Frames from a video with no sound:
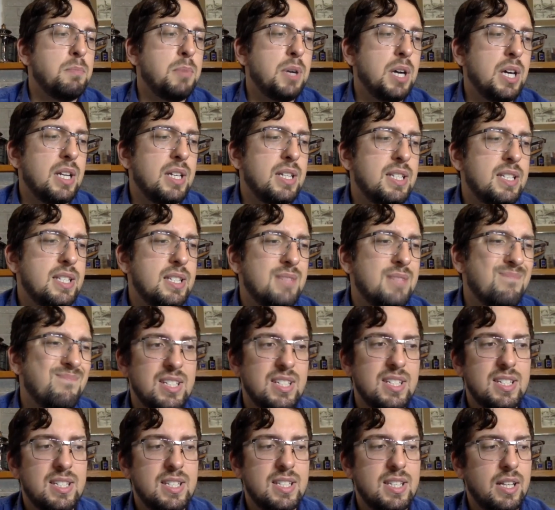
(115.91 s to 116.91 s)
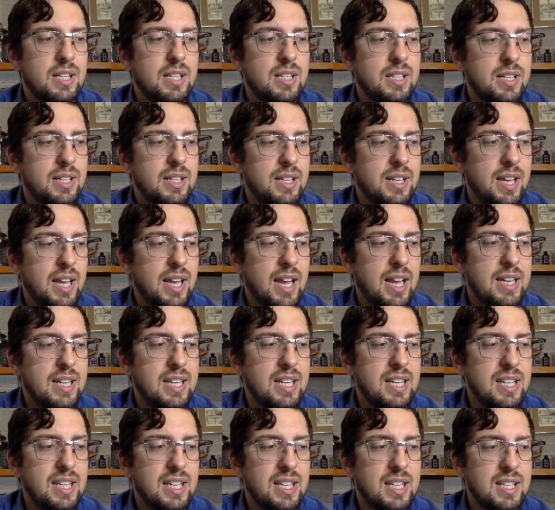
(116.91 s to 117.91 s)
But still, I
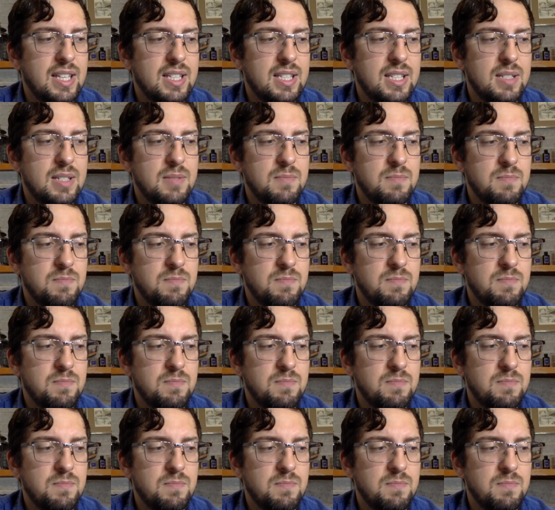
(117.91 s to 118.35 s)
think it's